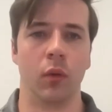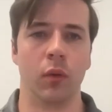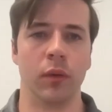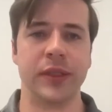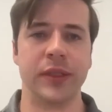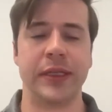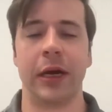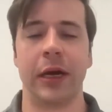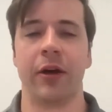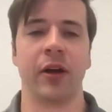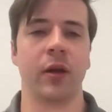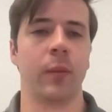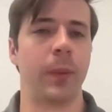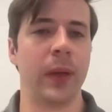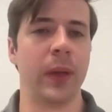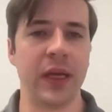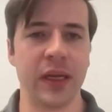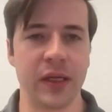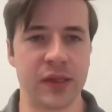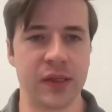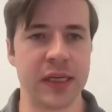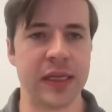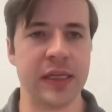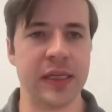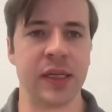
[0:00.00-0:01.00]
during peak
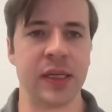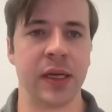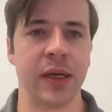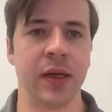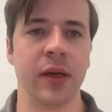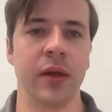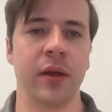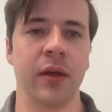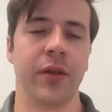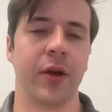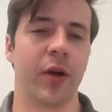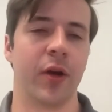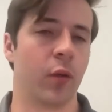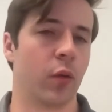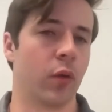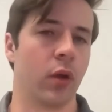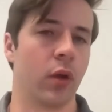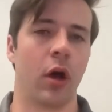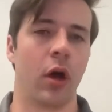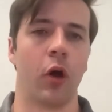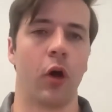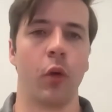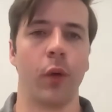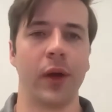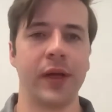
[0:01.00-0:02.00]
season, there will
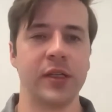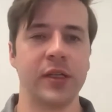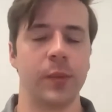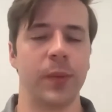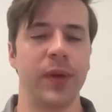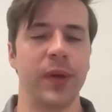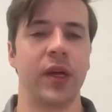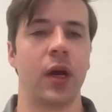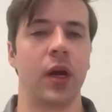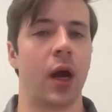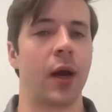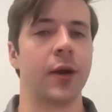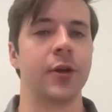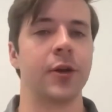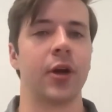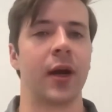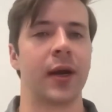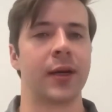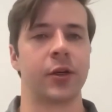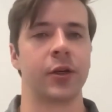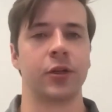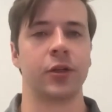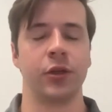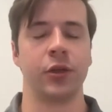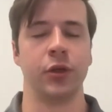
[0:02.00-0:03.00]
always be
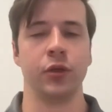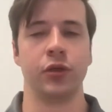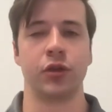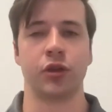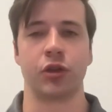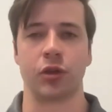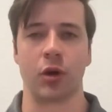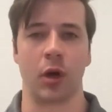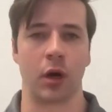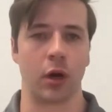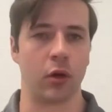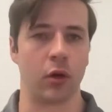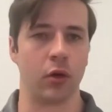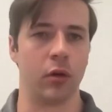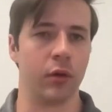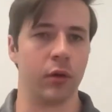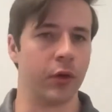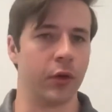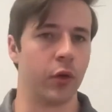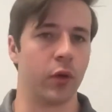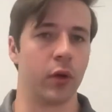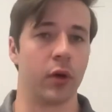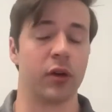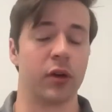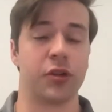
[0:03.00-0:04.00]
contractors who struggle, who
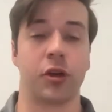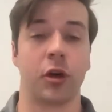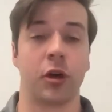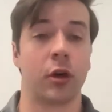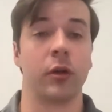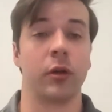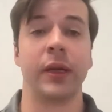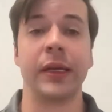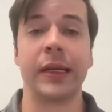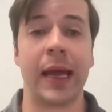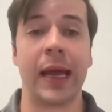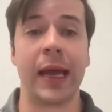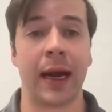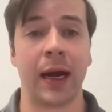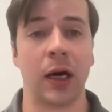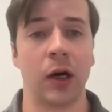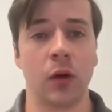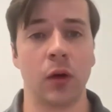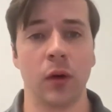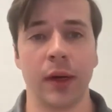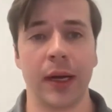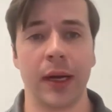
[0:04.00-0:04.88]
are struggling now,